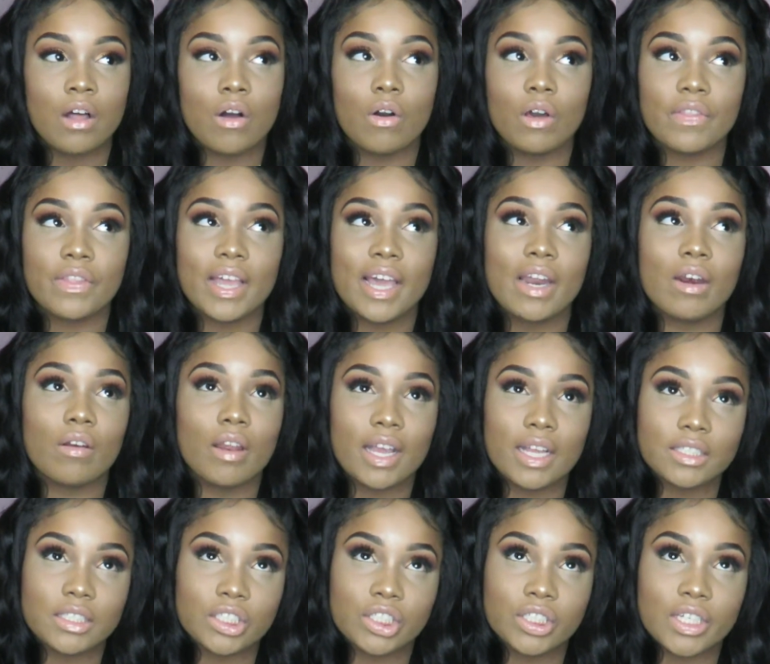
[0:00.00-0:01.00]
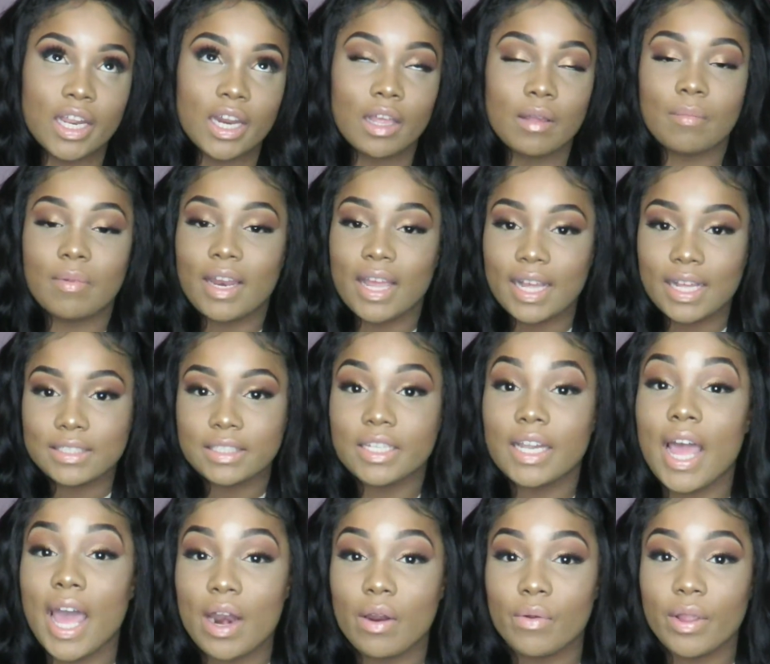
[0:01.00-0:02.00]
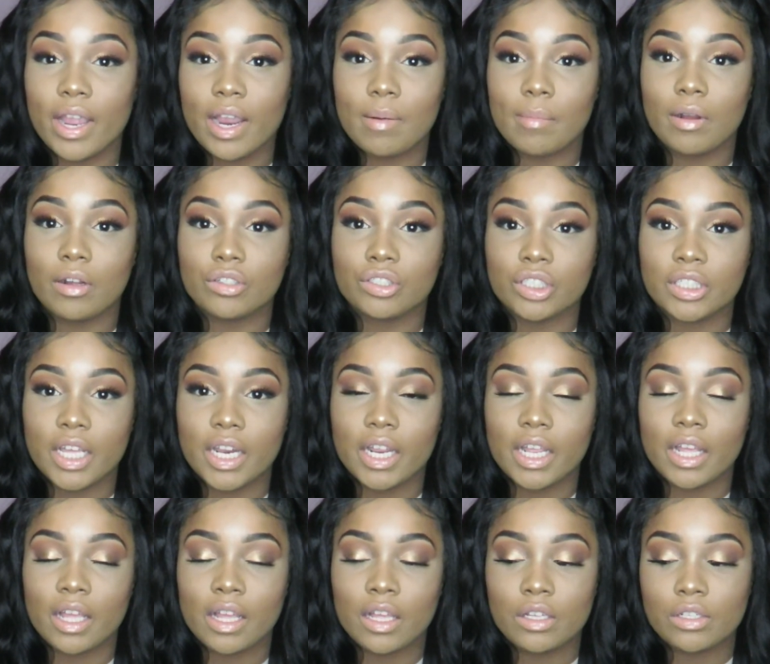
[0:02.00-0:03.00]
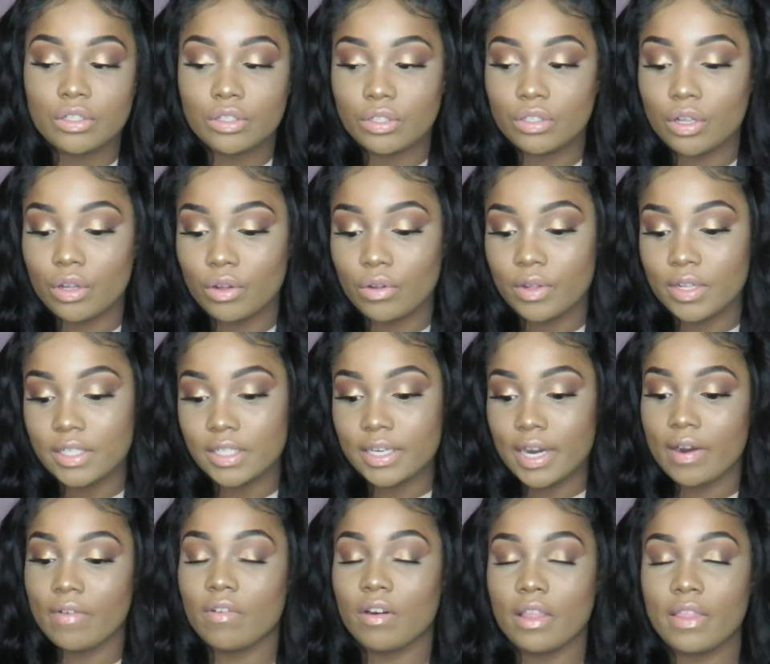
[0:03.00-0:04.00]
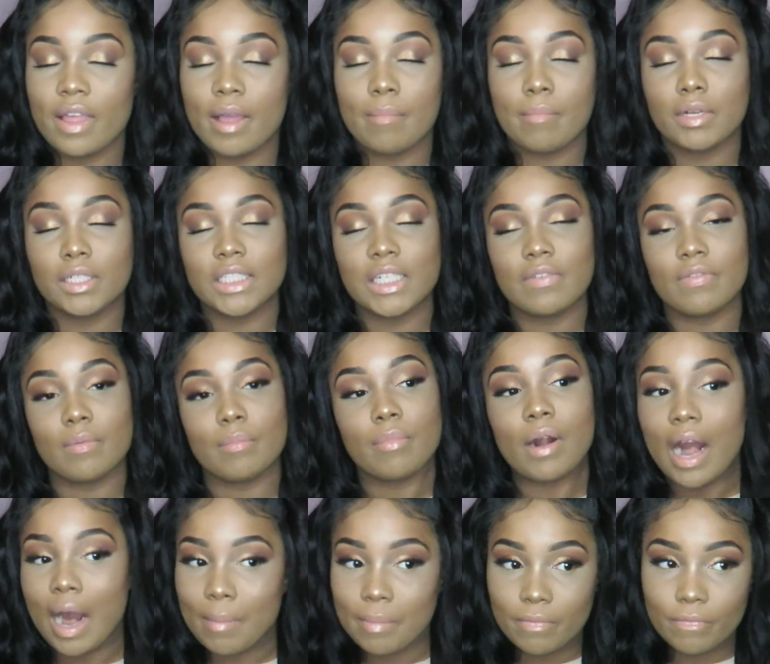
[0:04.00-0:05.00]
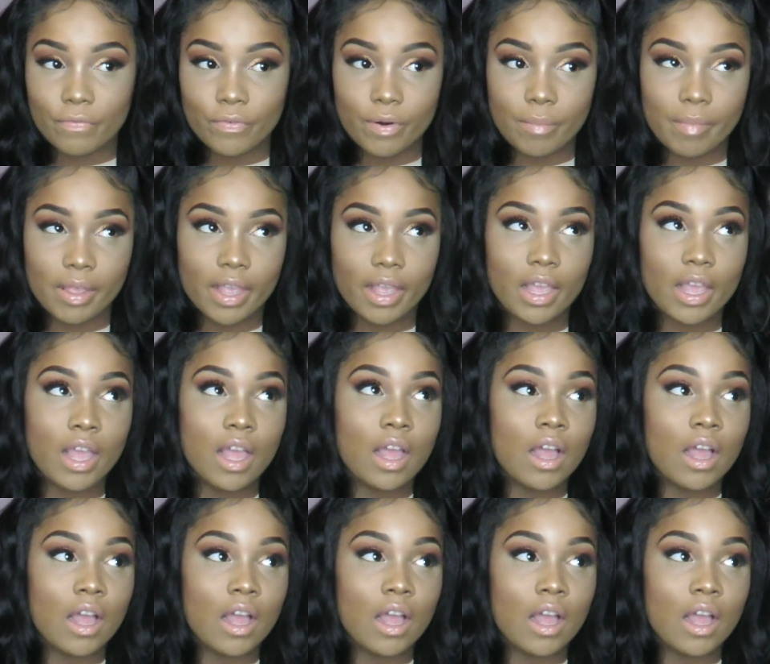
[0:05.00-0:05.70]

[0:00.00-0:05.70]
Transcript: Only thing I don't like is the shedding. But like I said, I don't care about shedding. so it's not really that much of a problem for me.